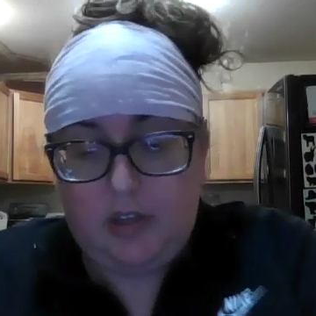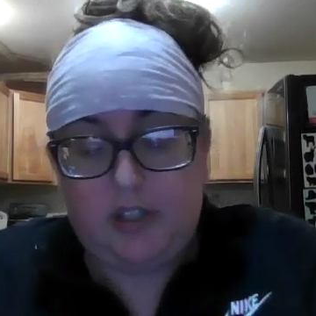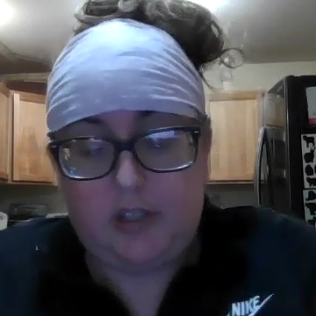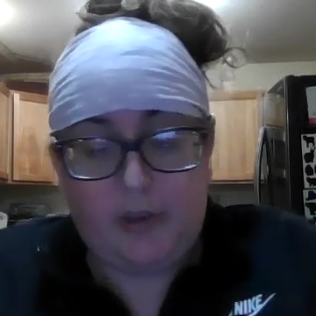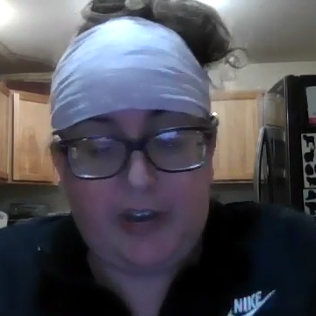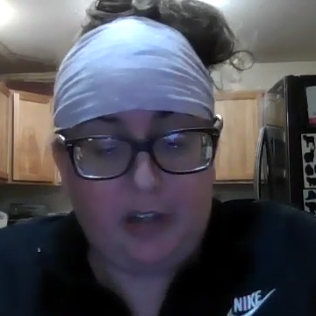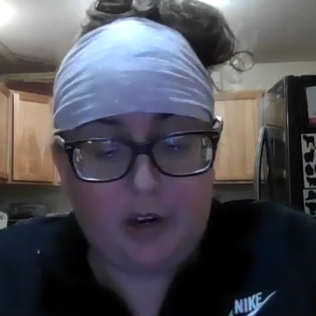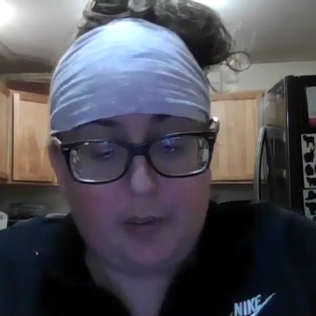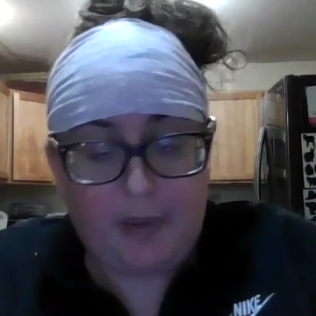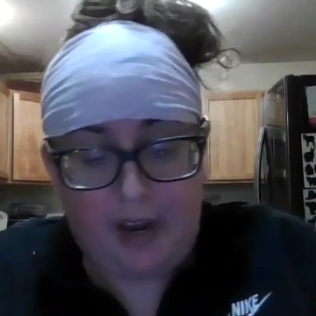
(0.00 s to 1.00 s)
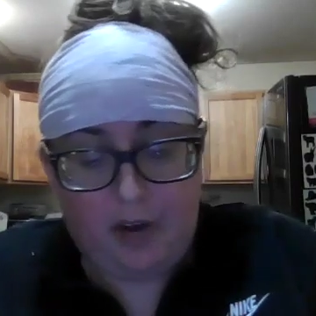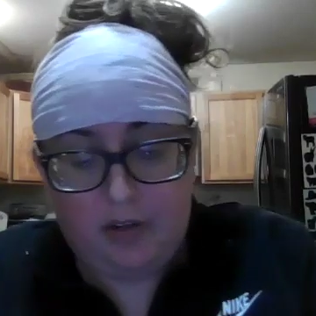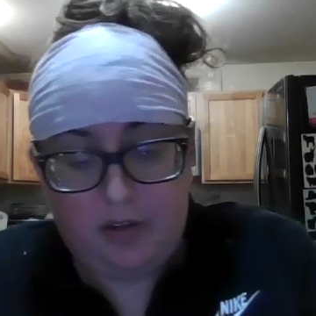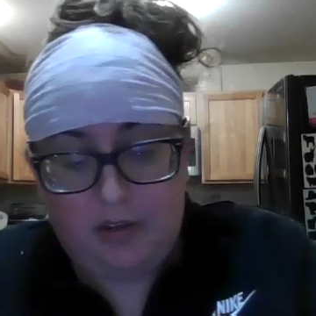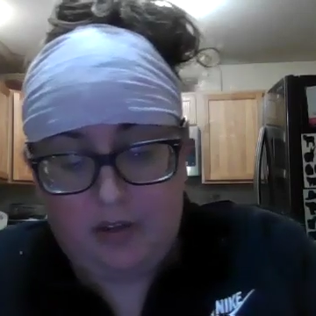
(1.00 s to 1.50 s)
So when I look
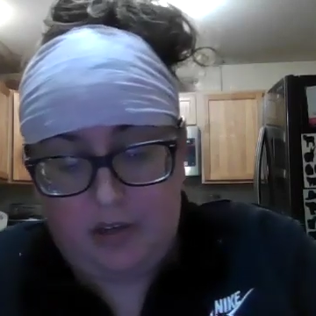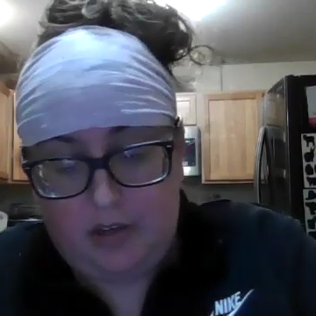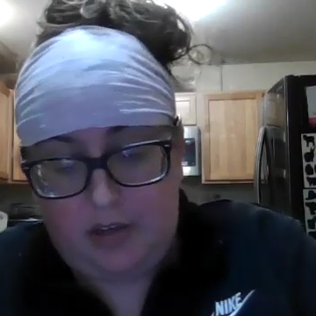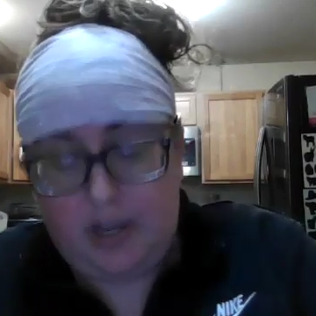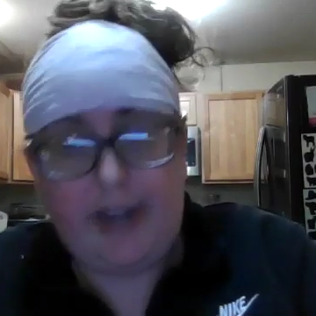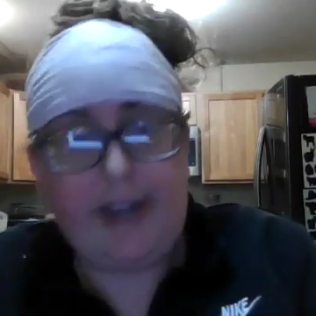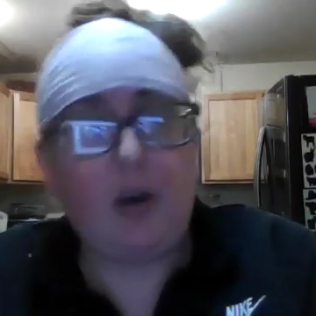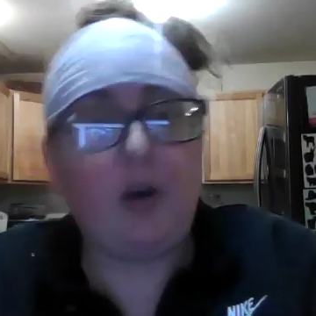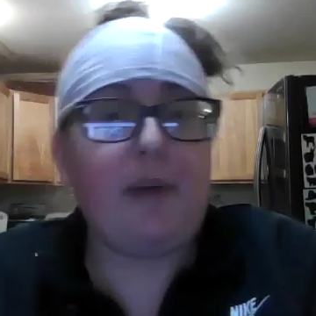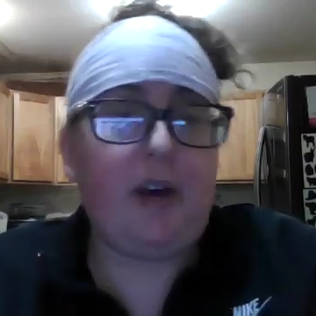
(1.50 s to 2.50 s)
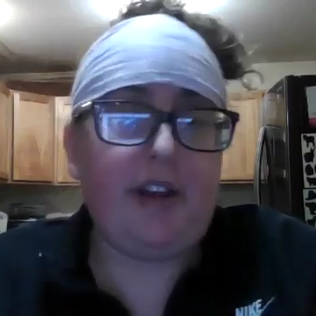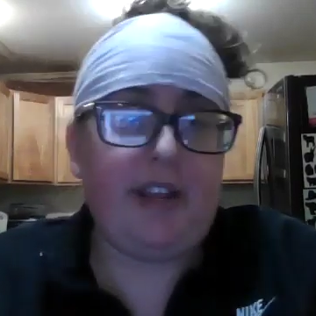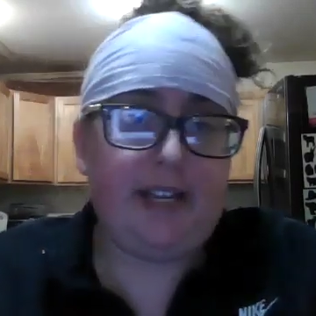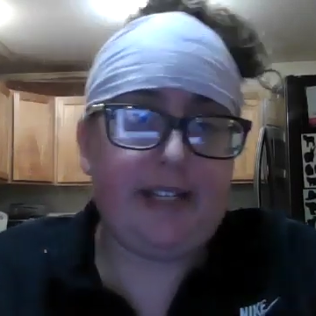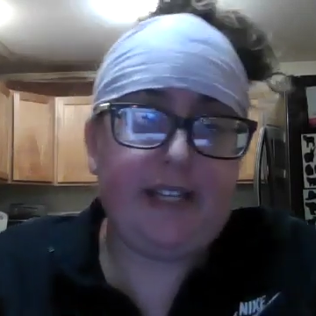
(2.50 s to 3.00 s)
about and I know about
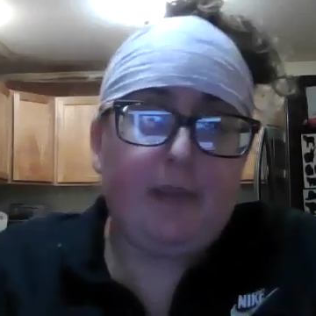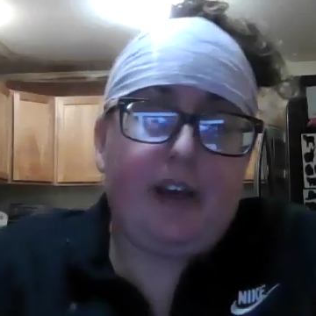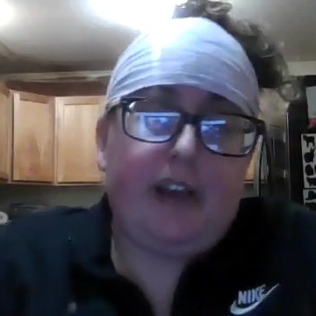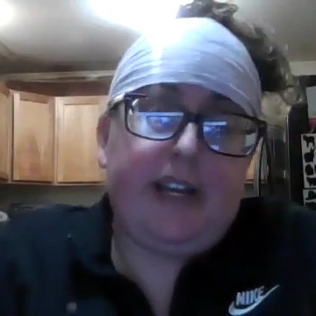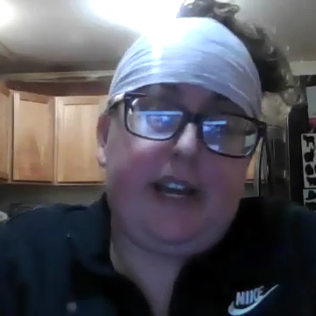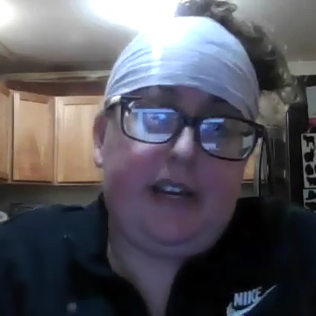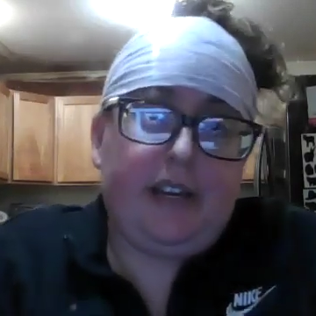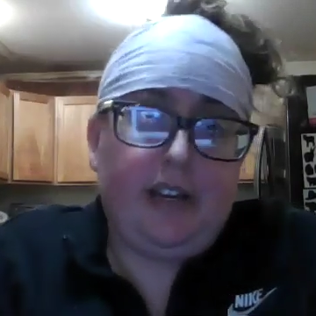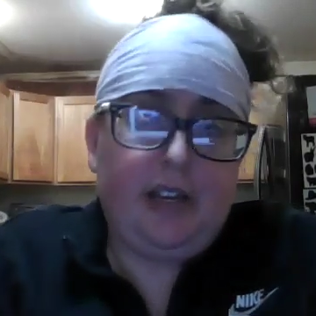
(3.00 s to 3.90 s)
and I see about a day